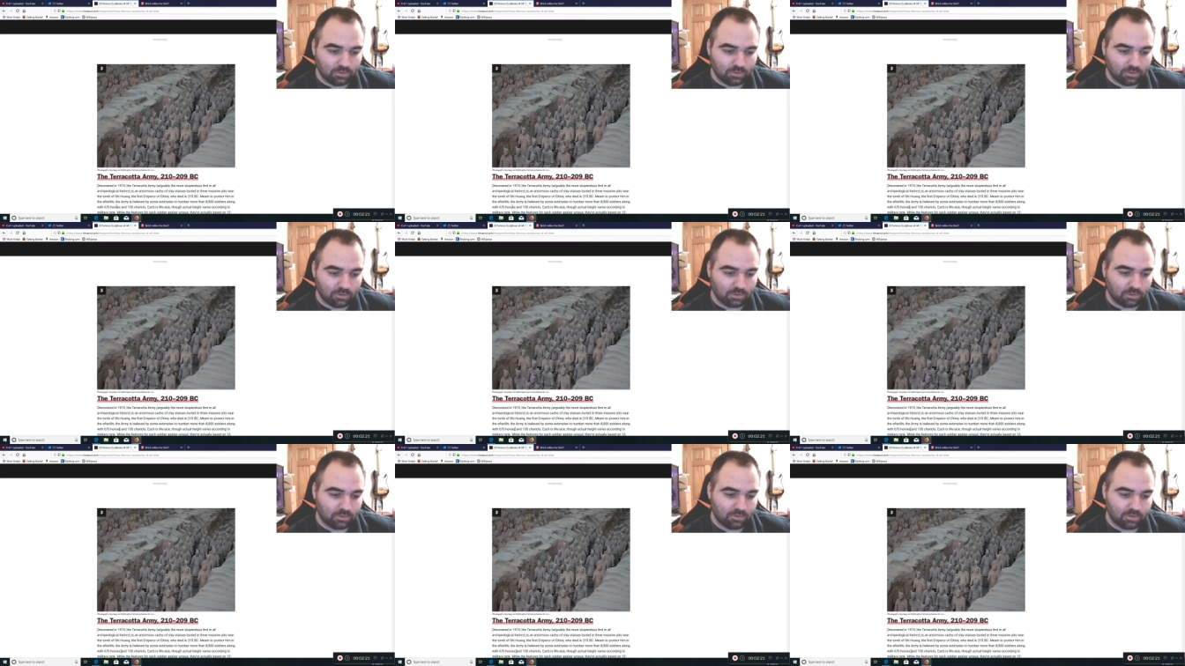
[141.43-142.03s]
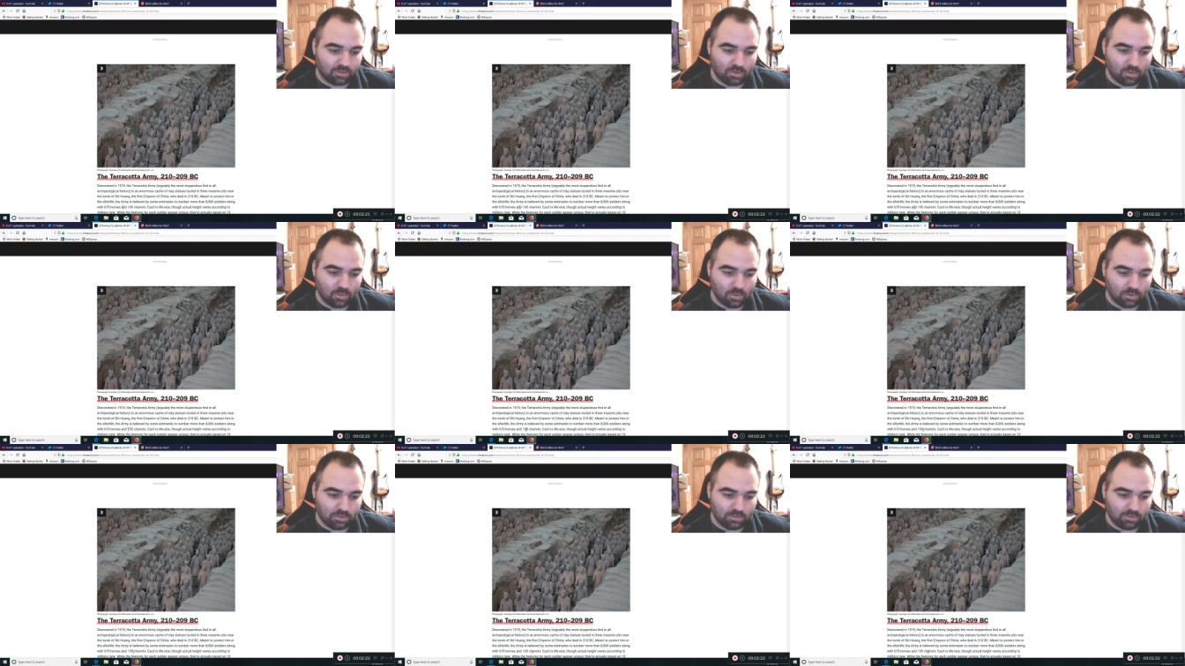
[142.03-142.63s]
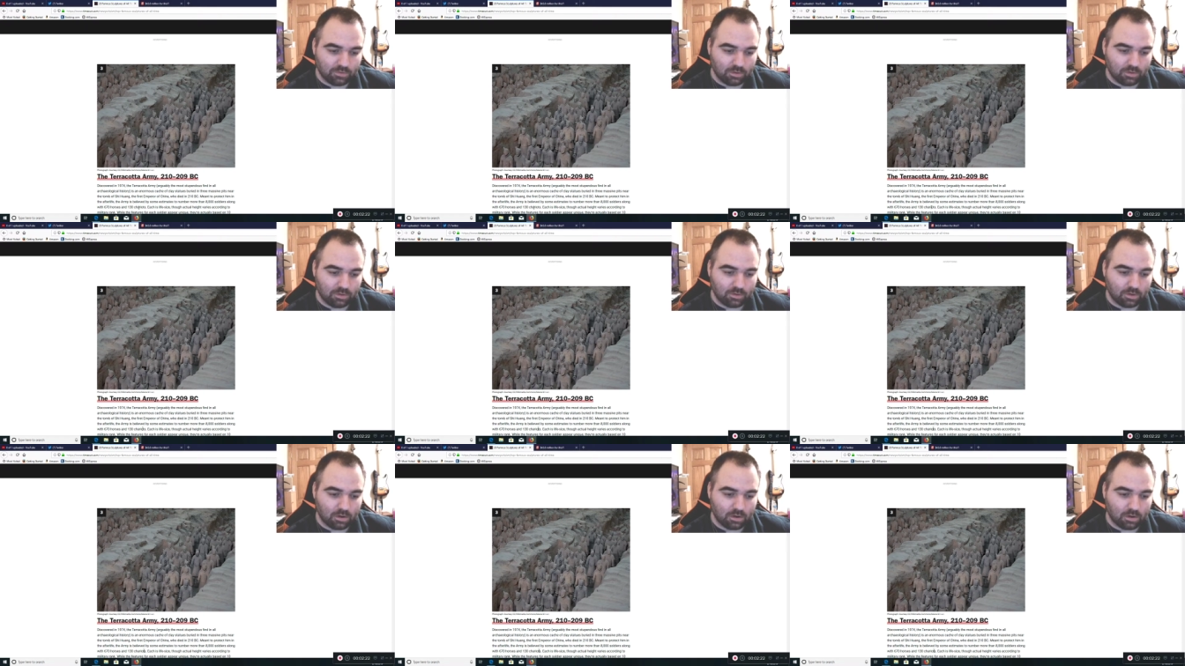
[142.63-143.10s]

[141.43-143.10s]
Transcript: 670 horses, and